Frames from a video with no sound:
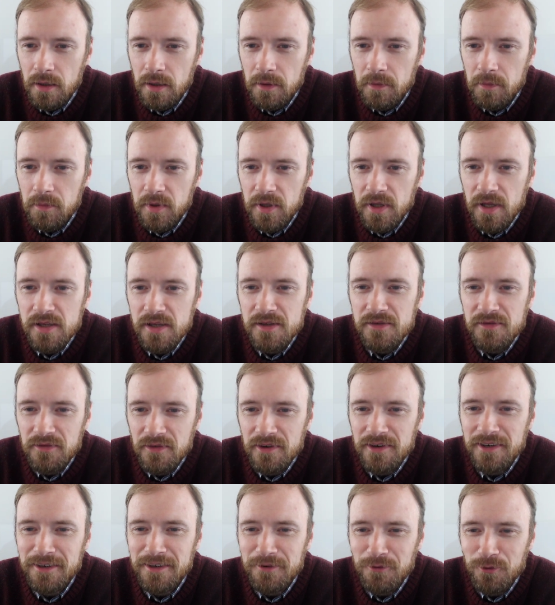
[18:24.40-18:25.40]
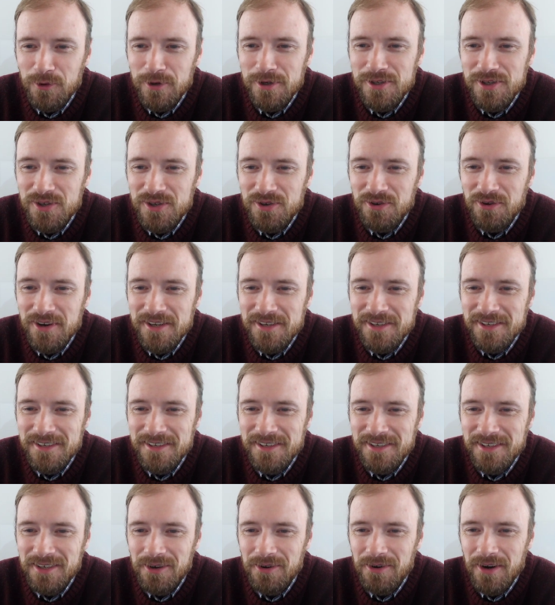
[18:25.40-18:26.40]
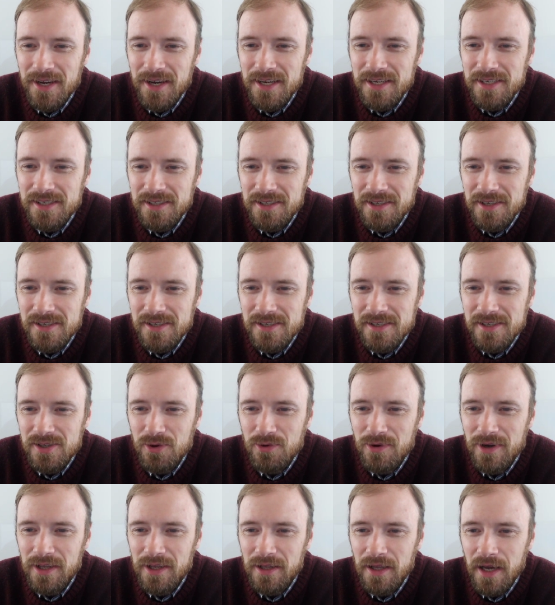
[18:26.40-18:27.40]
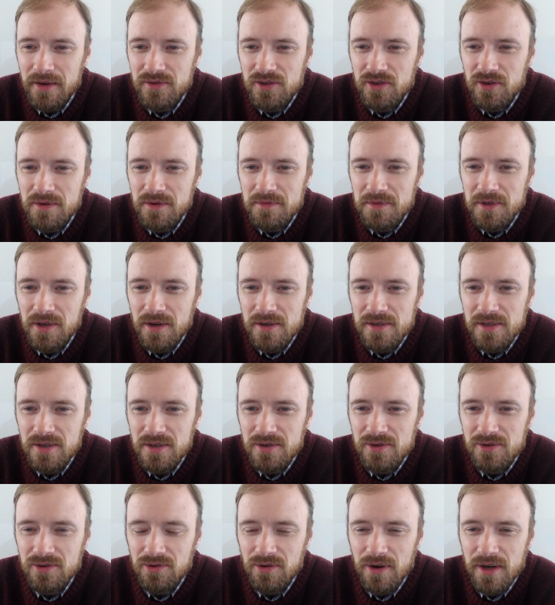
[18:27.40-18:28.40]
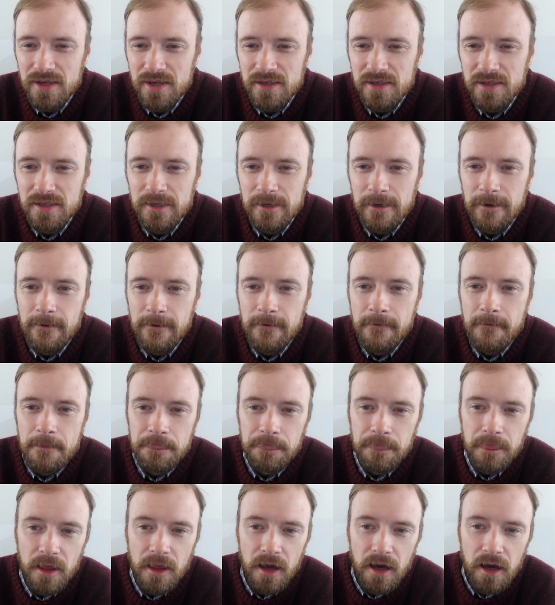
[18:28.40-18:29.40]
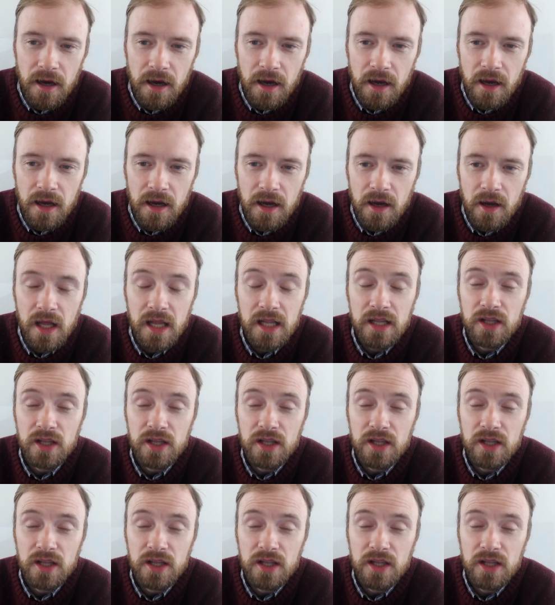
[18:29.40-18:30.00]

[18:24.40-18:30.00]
But that's funny, word stress. Grace, does doing live streams cause you stress? Doing